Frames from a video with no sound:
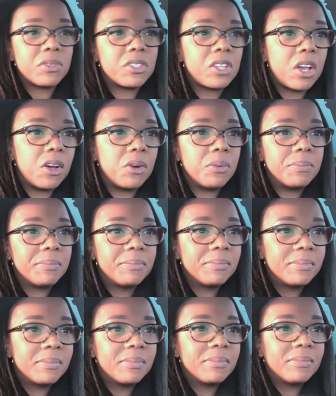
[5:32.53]
So
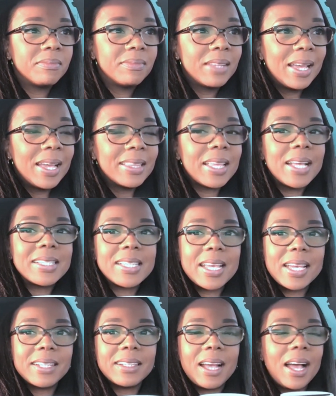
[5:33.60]
that's
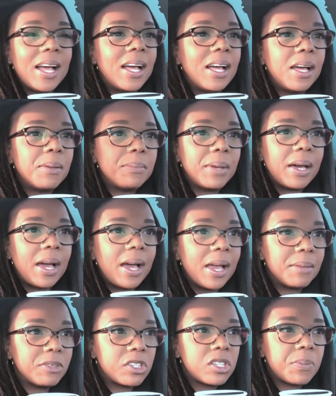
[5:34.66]
it. Um,
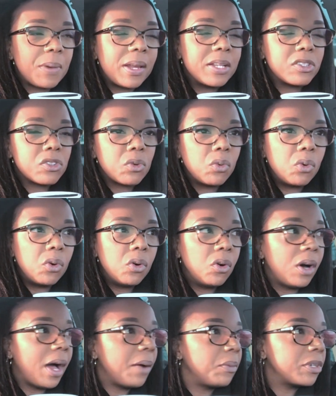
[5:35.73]
I'm just about at
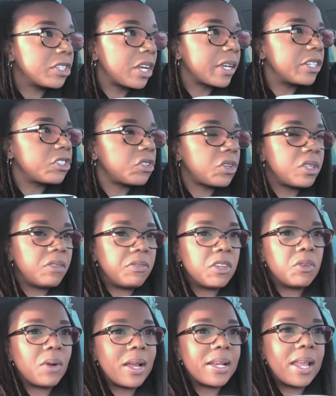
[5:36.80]
school. I wish I could show you the
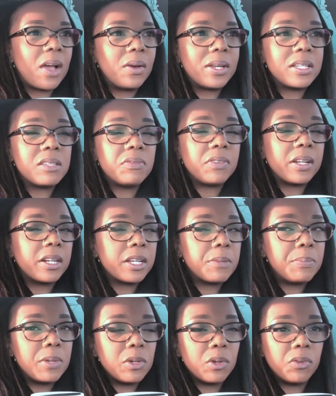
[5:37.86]
view right now. It is very
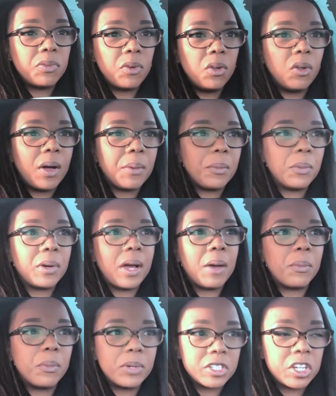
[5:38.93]
beautiful. I, I
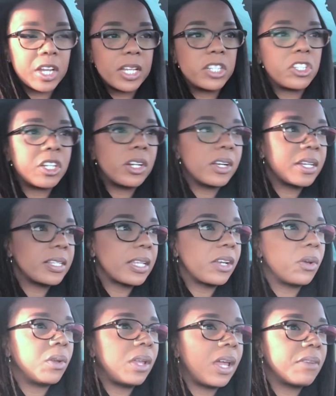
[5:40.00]
wish I could share because I
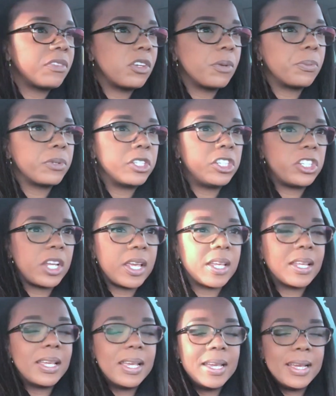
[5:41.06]
know a lot of you appreciate
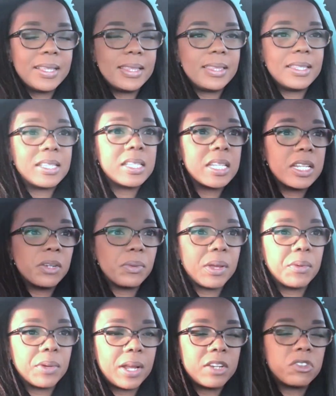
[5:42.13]
the scenery
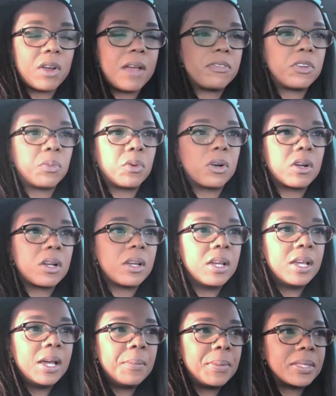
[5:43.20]
when I drive to work.
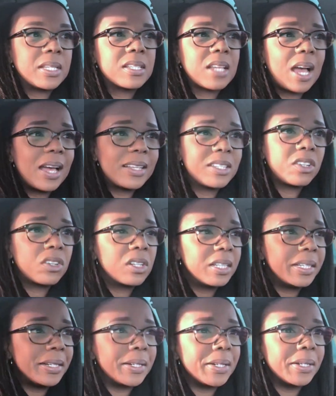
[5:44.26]
the skies are
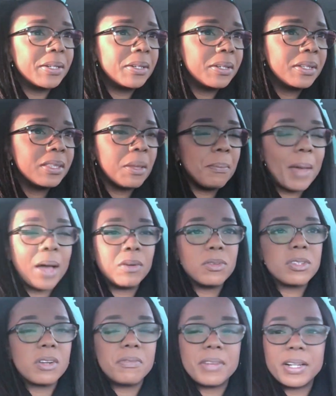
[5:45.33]
clear. The mountains
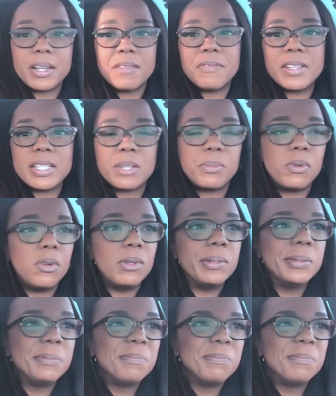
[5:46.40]
are very visible.